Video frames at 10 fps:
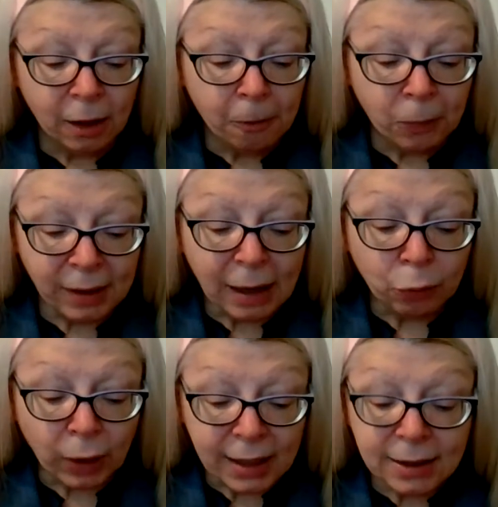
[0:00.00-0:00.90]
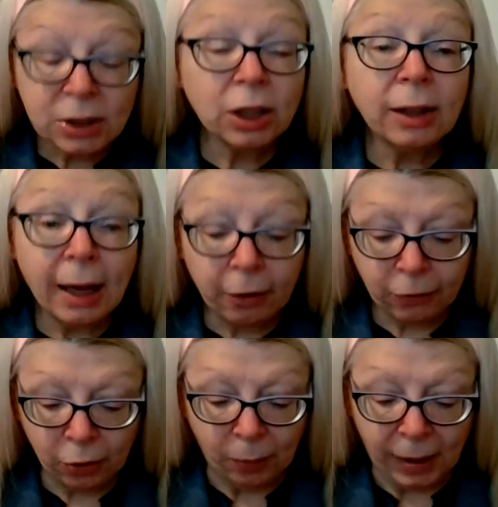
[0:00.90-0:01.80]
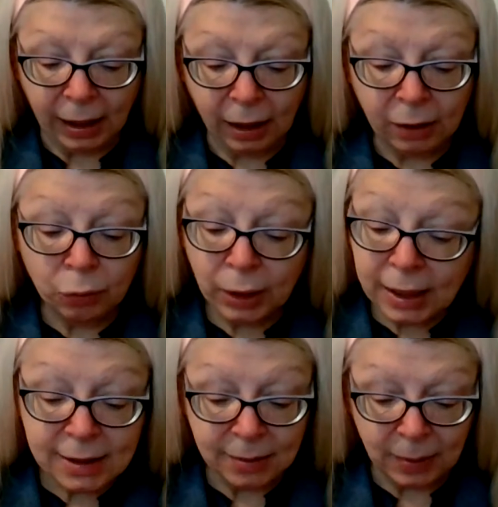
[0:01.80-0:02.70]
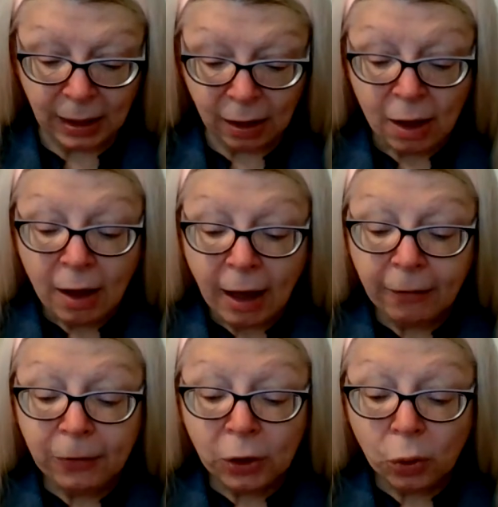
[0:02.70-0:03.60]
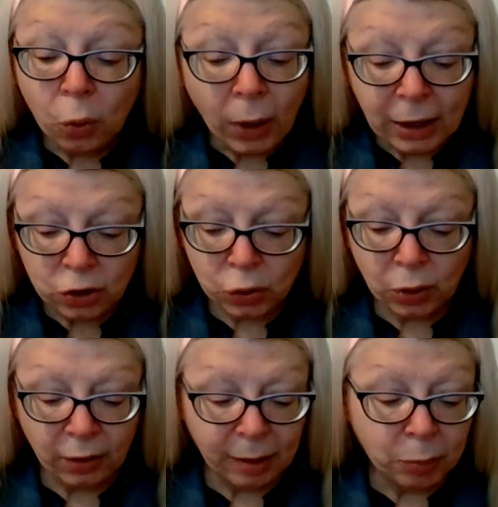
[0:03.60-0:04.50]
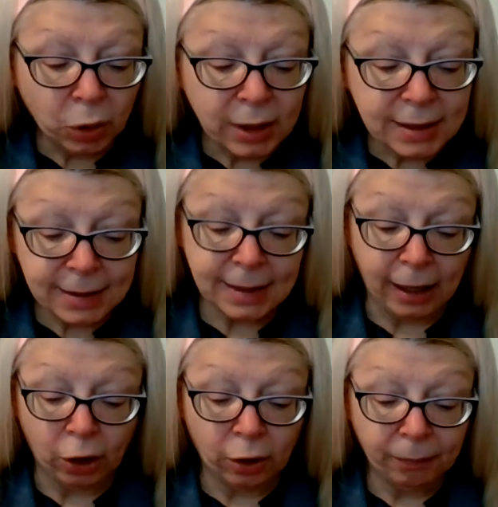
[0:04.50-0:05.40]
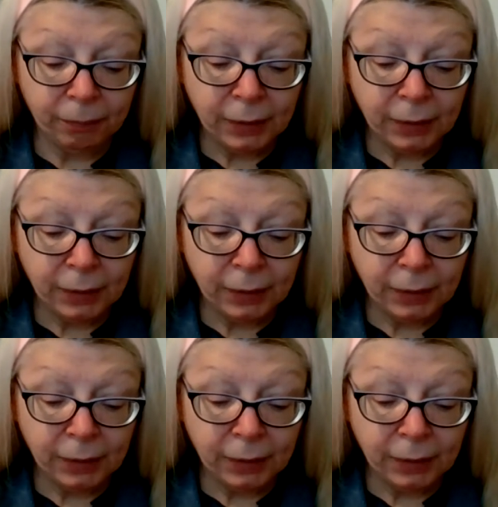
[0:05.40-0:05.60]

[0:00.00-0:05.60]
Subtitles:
When they write such a letter for me and read it to me, I feel quite sure that Bolus is there,